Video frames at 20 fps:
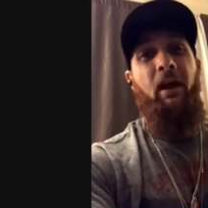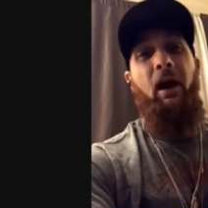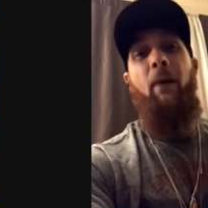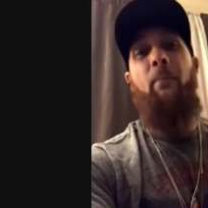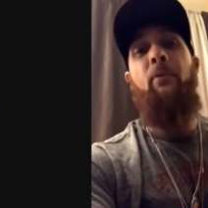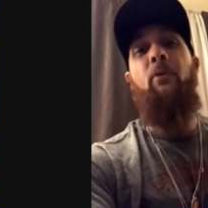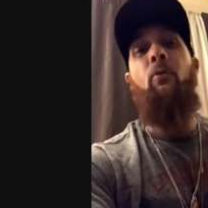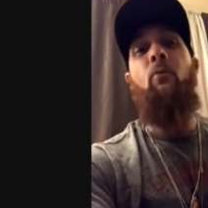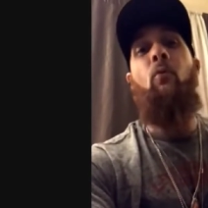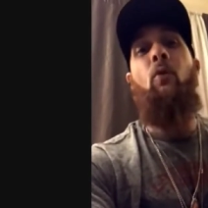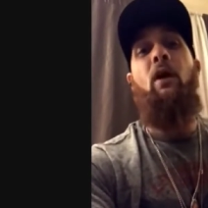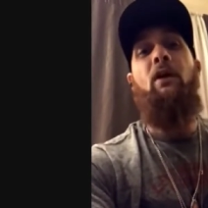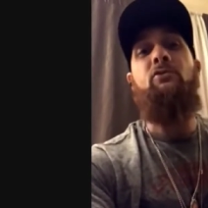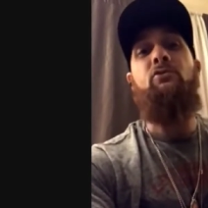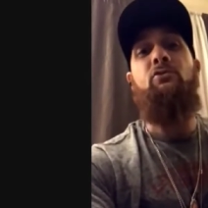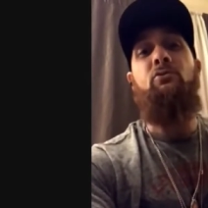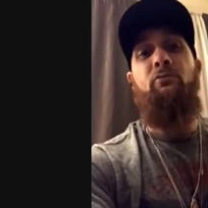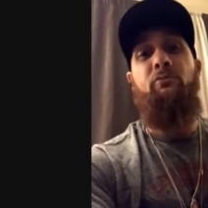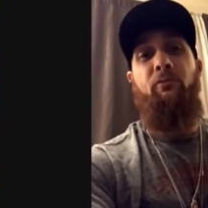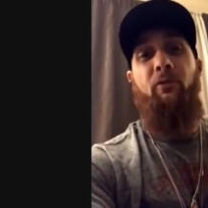I'm going to watch
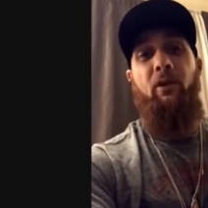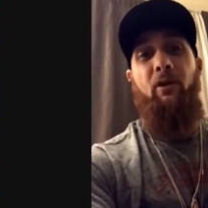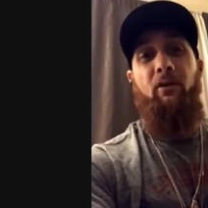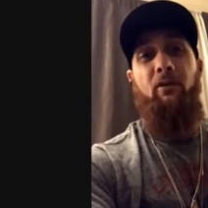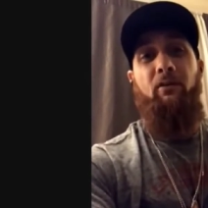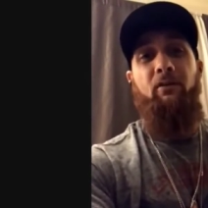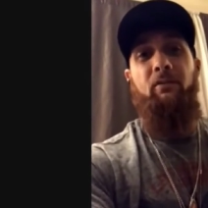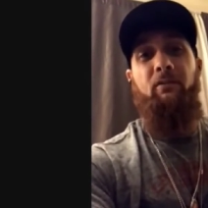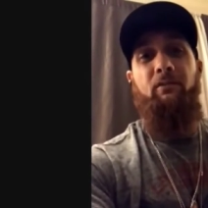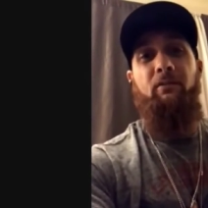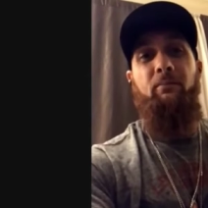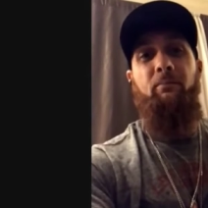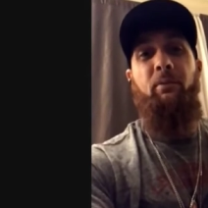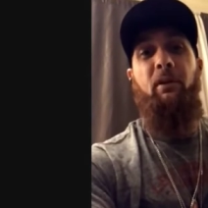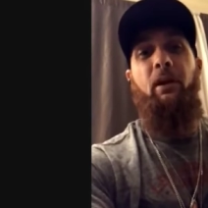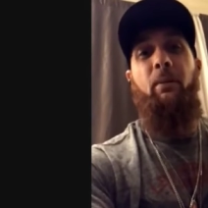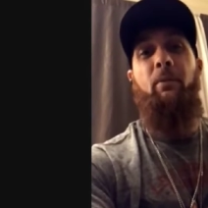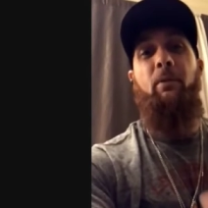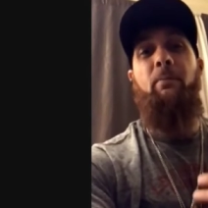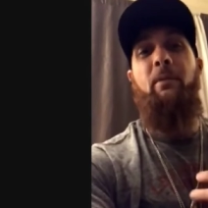you fall,
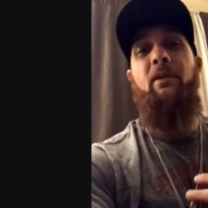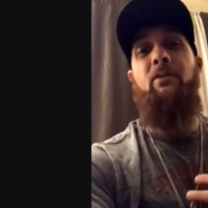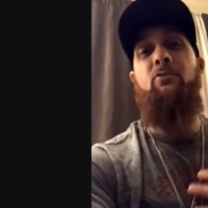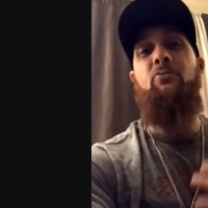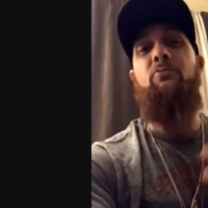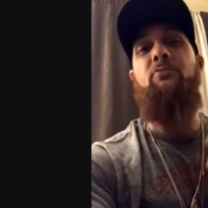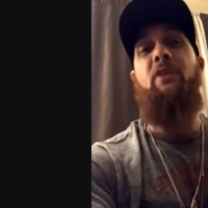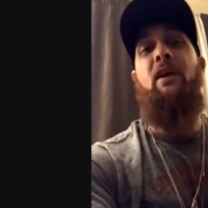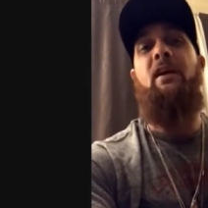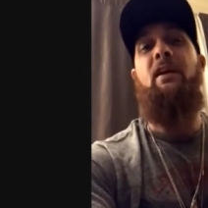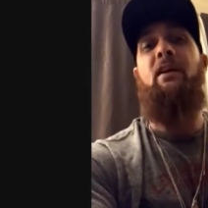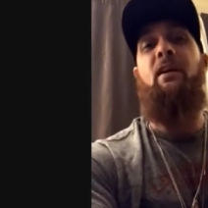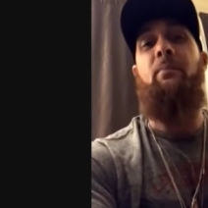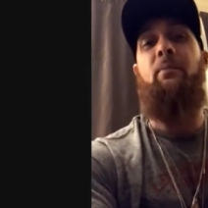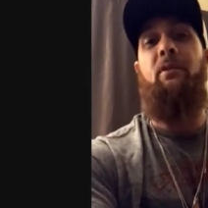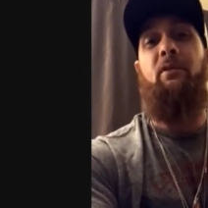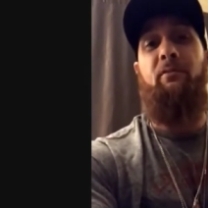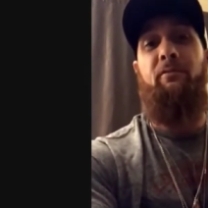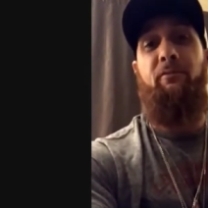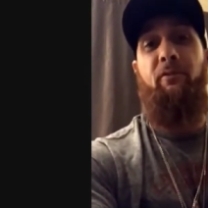but I'm going to make you think
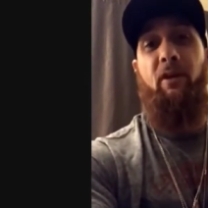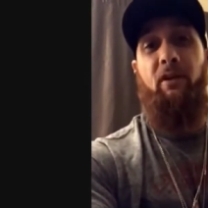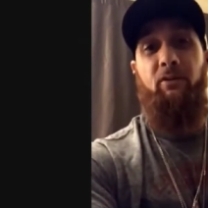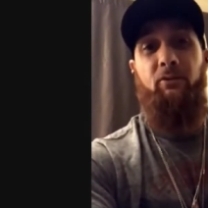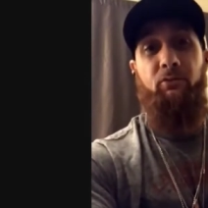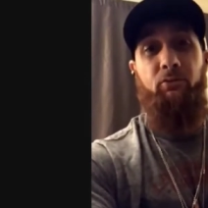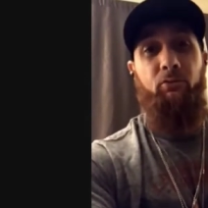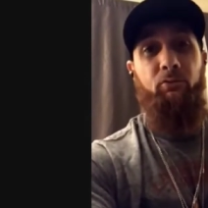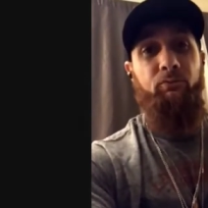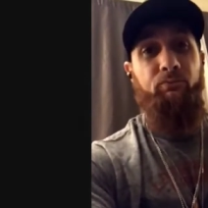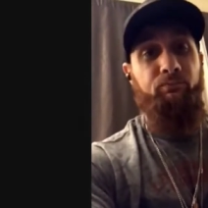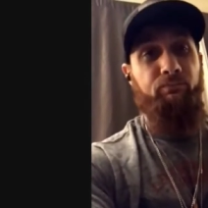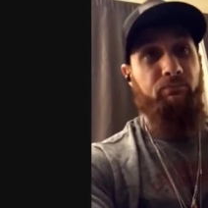I'm going to follow you.